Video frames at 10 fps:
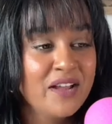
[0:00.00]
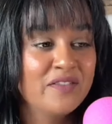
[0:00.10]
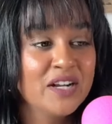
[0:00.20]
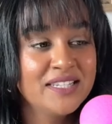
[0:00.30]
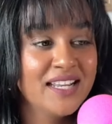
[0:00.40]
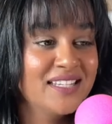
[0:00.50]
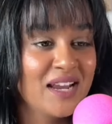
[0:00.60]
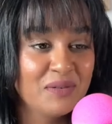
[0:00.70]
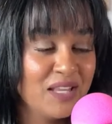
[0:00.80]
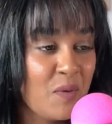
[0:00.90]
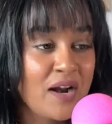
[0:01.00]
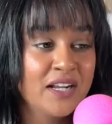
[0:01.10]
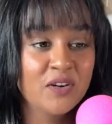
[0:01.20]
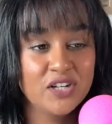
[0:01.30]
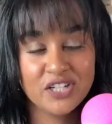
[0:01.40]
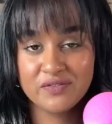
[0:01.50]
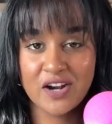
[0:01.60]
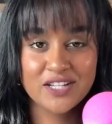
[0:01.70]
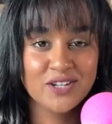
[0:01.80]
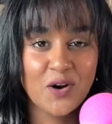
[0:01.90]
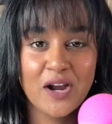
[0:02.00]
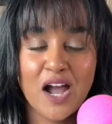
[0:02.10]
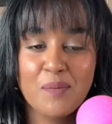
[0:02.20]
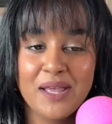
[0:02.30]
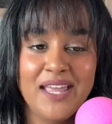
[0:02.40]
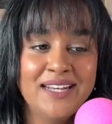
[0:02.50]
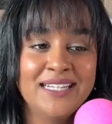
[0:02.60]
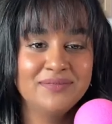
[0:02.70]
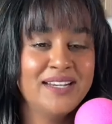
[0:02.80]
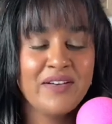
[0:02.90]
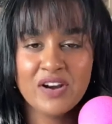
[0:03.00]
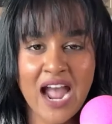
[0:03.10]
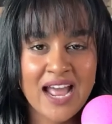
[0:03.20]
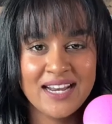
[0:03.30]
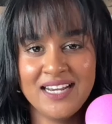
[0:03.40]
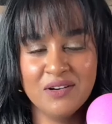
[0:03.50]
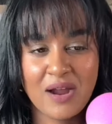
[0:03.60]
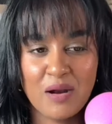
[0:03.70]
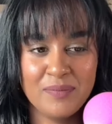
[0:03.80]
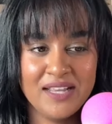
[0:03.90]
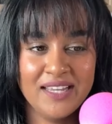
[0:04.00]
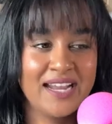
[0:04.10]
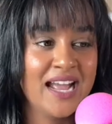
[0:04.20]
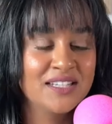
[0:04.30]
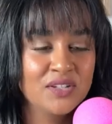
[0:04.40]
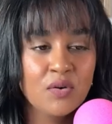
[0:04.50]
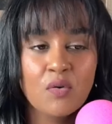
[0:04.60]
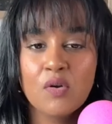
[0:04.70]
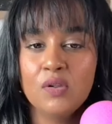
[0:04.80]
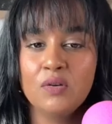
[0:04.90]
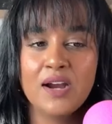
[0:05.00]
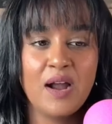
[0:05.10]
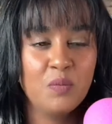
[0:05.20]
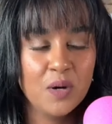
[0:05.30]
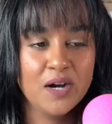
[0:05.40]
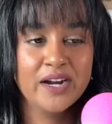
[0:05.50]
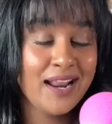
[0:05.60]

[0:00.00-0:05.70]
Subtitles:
For instance, I really wanted Christian friends growing up and never had any around me like at school or at work.